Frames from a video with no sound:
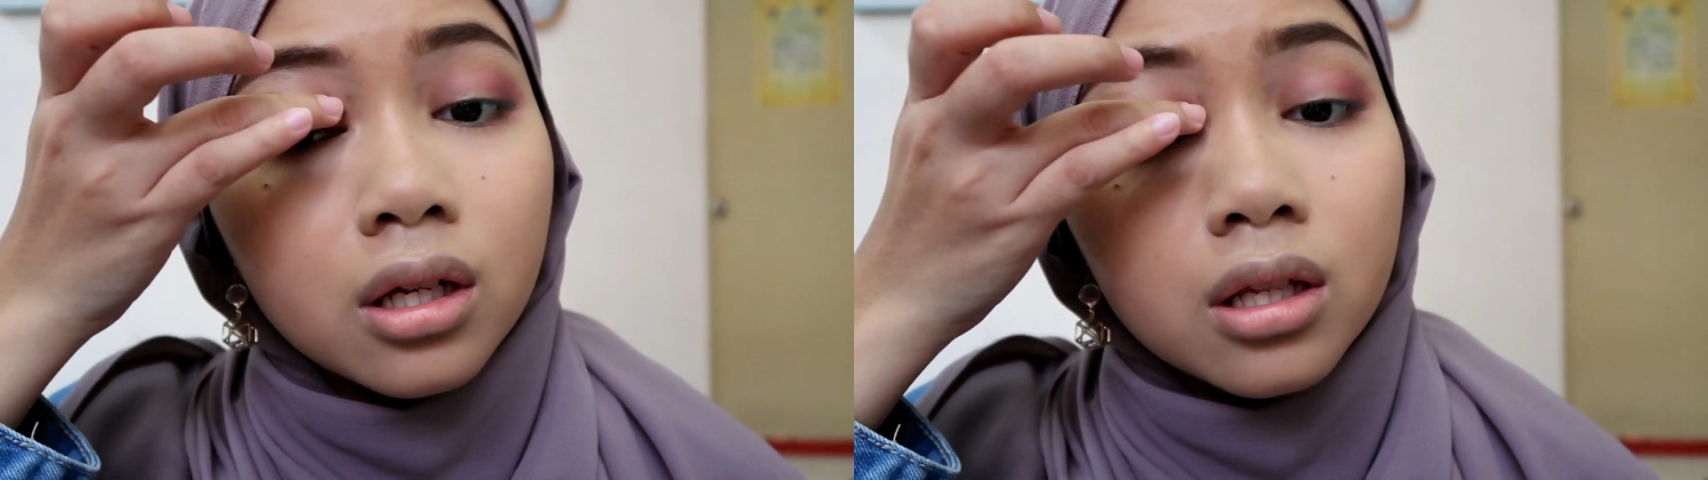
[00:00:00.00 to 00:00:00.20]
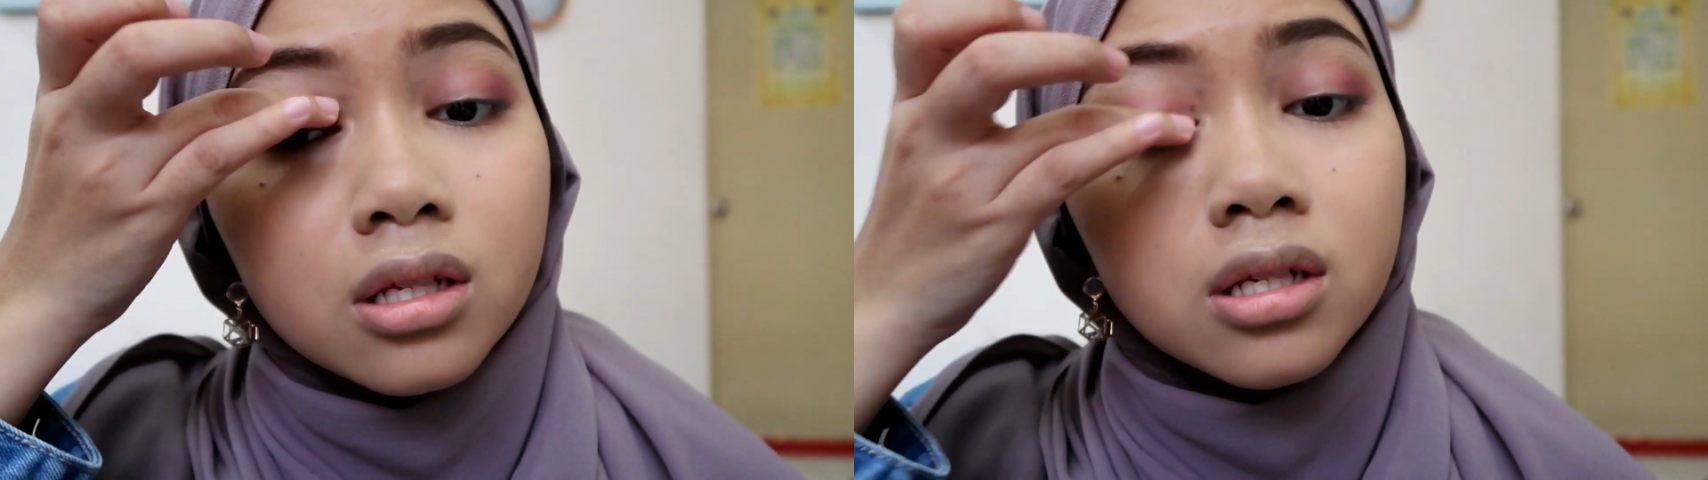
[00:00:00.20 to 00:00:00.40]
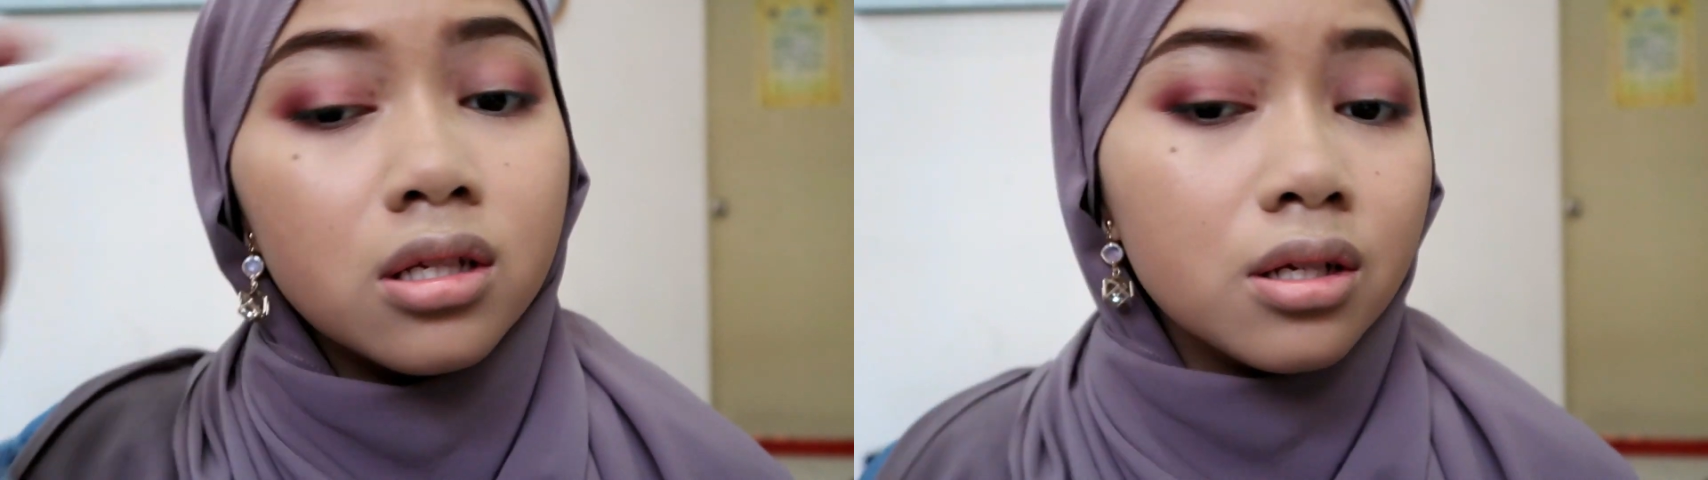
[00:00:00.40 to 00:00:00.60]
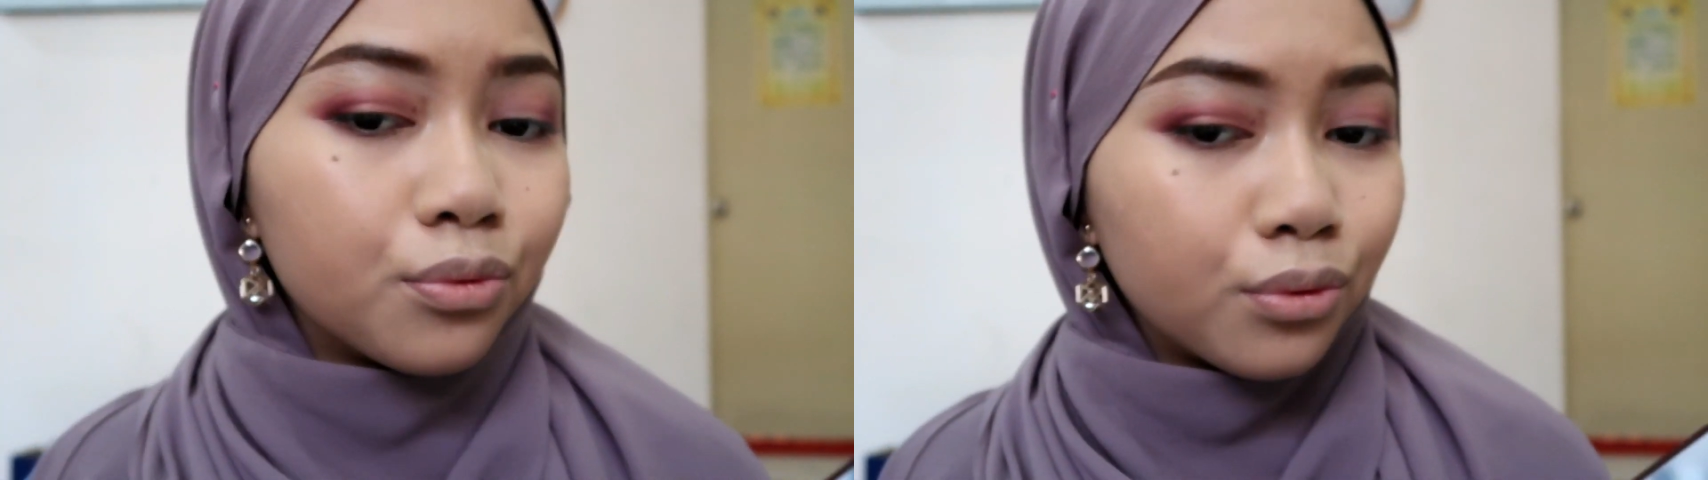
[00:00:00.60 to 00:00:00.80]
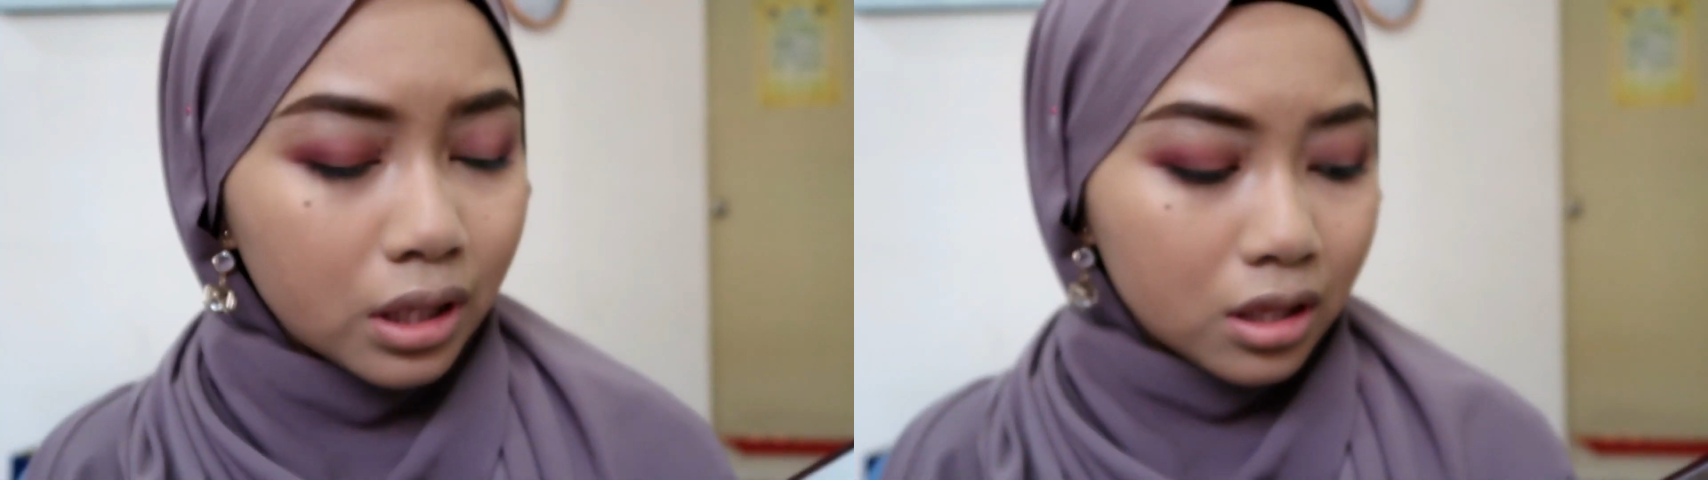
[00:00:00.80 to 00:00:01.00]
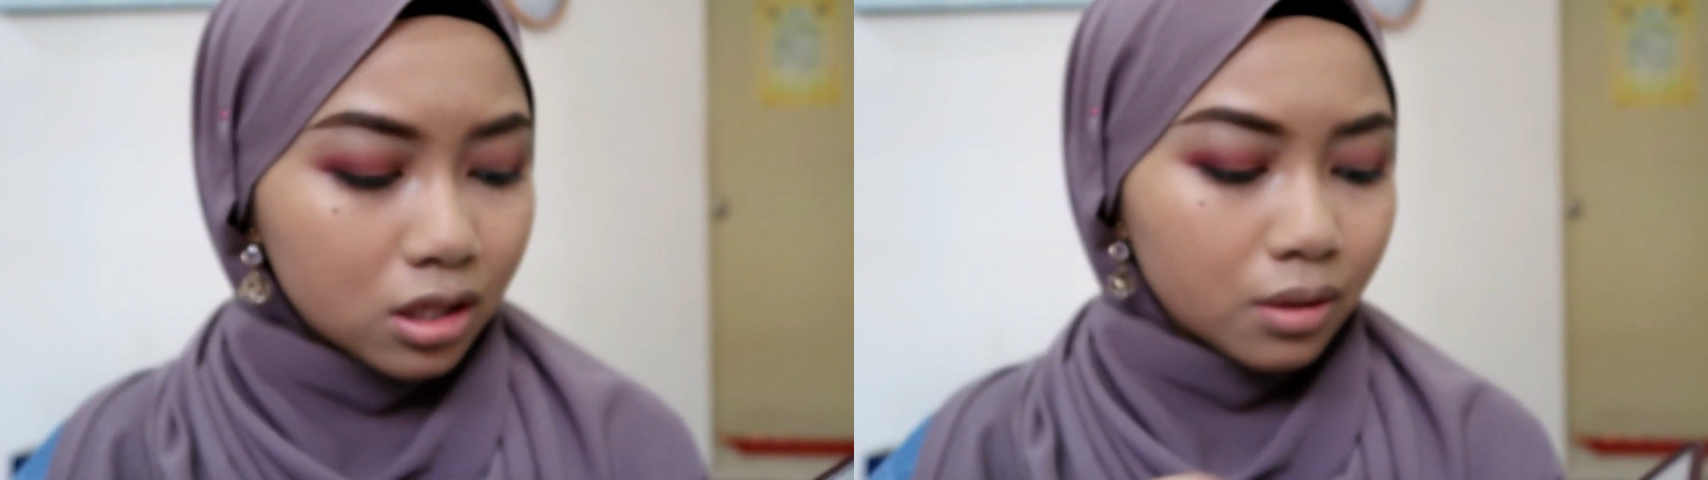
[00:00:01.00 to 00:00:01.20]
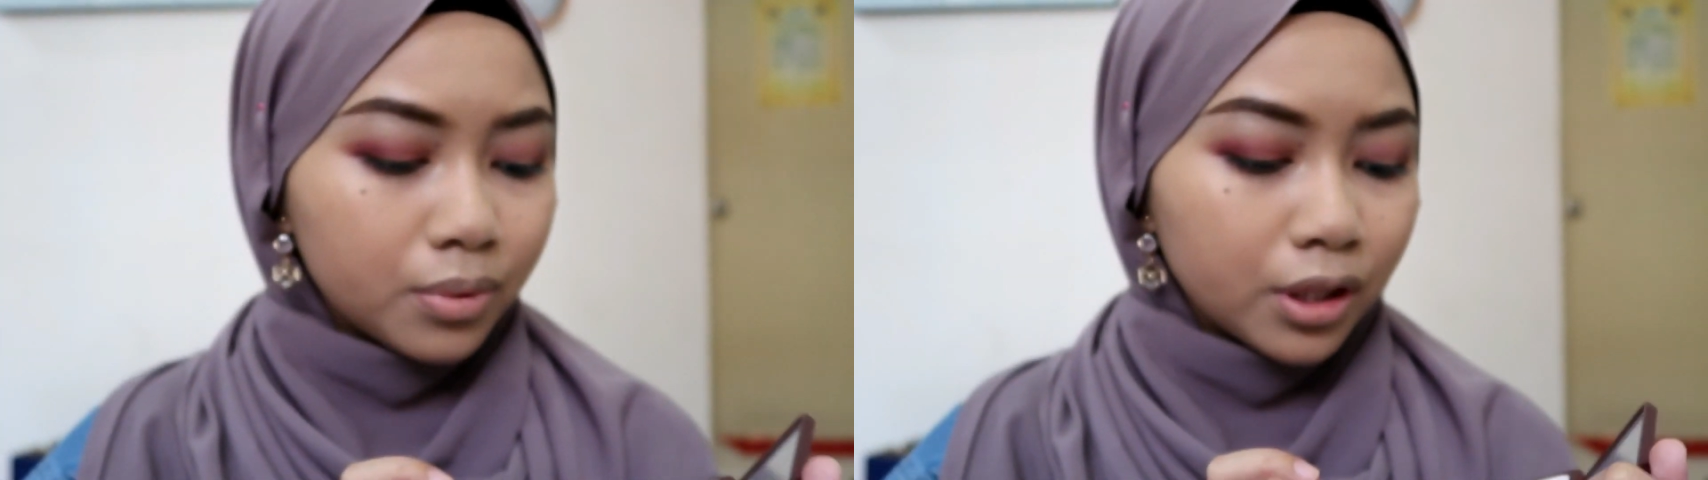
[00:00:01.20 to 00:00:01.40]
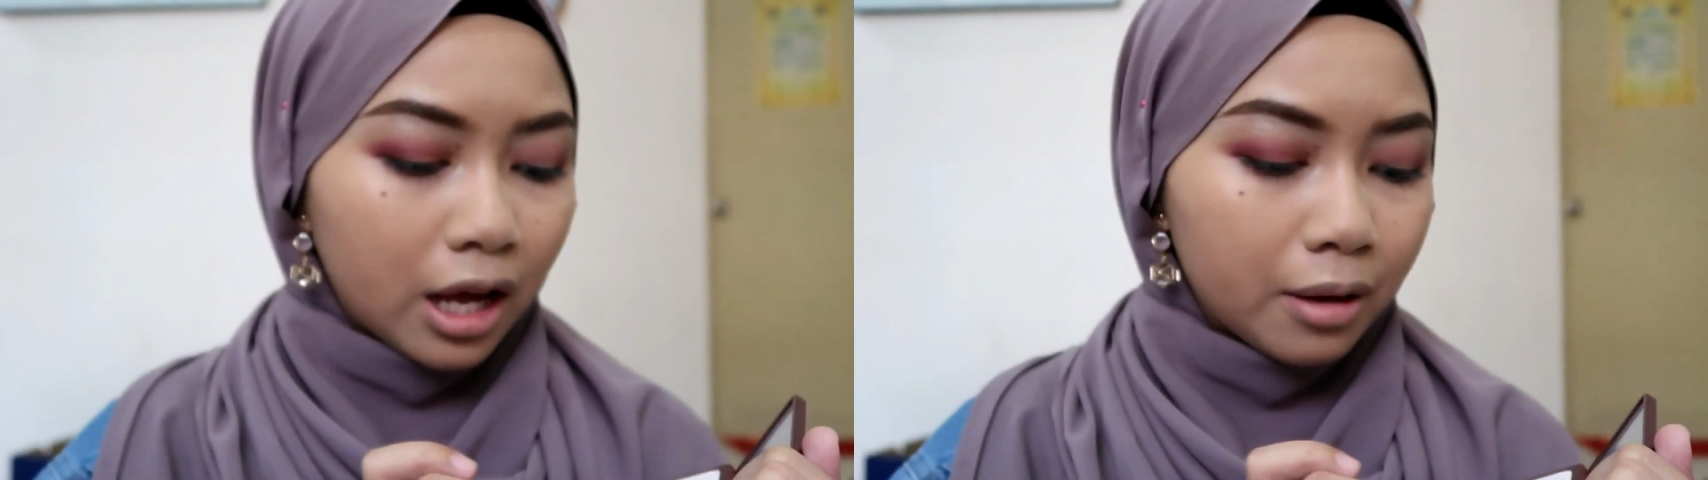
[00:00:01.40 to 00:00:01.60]
This is a really
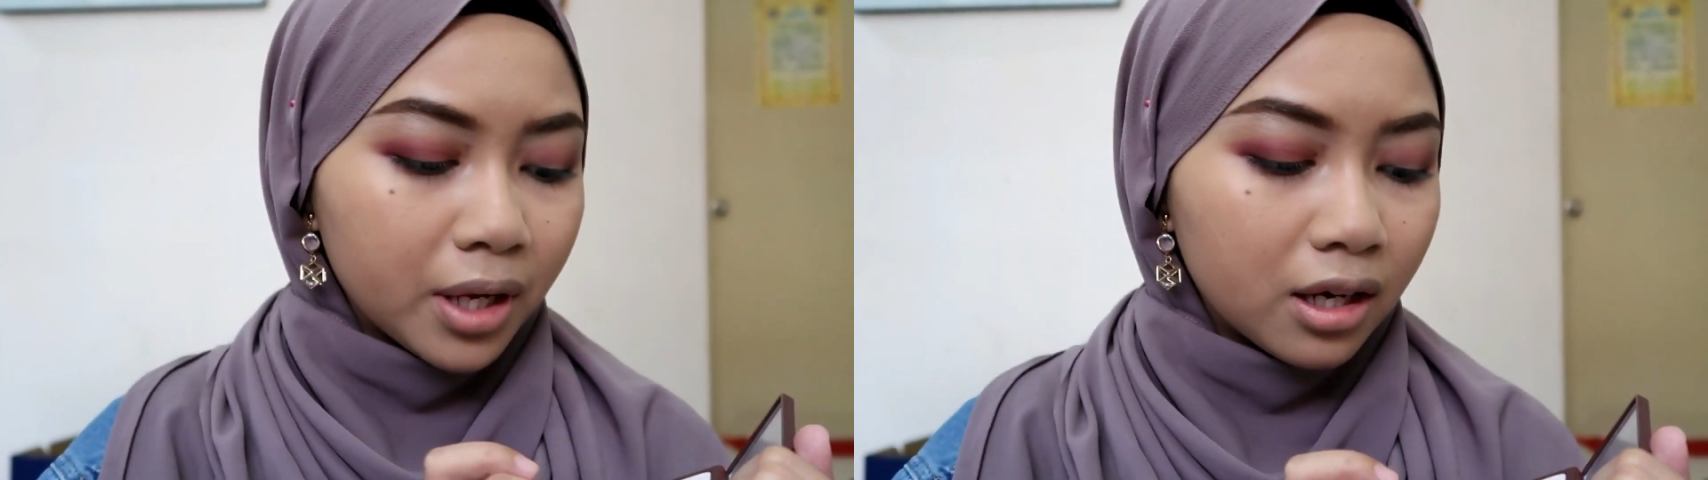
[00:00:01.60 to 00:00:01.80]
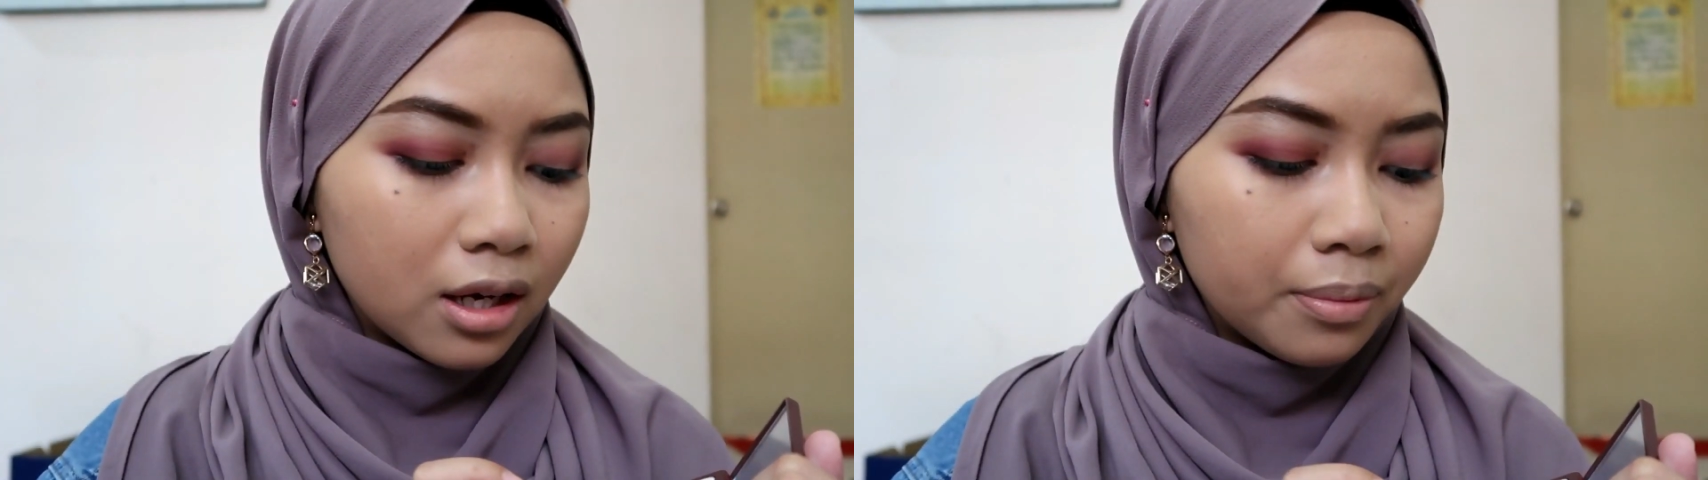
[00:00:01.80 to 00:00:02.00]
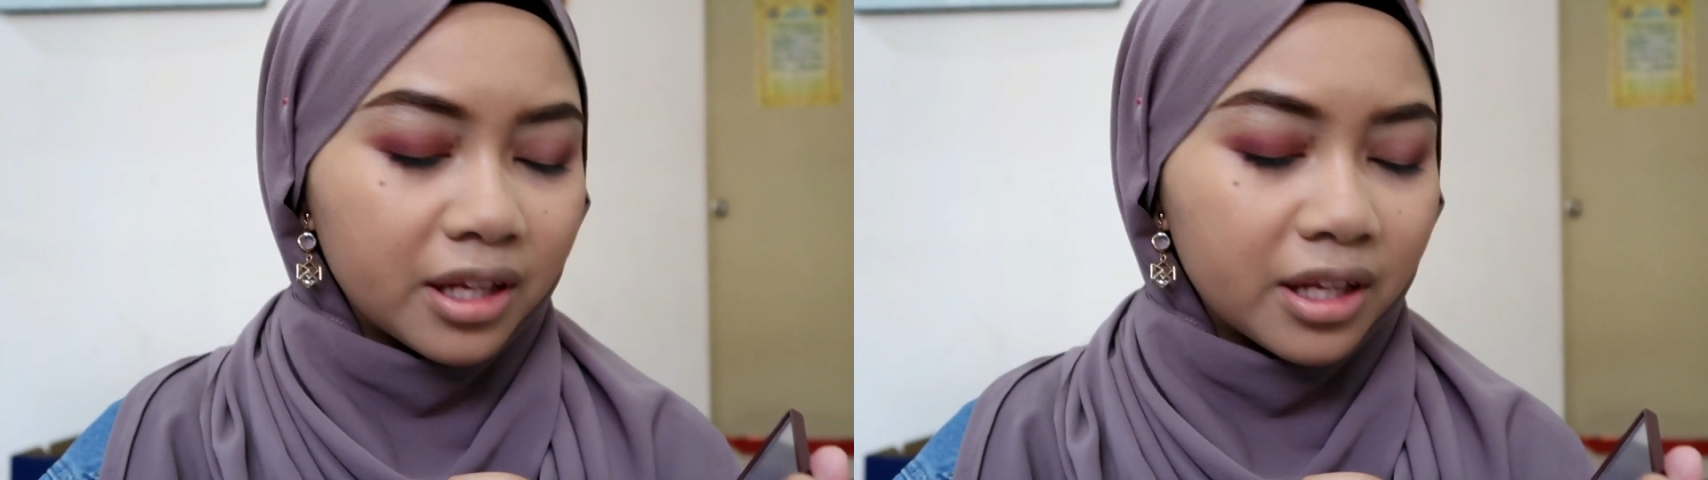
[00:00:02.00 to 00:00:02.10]
simple eye makeup,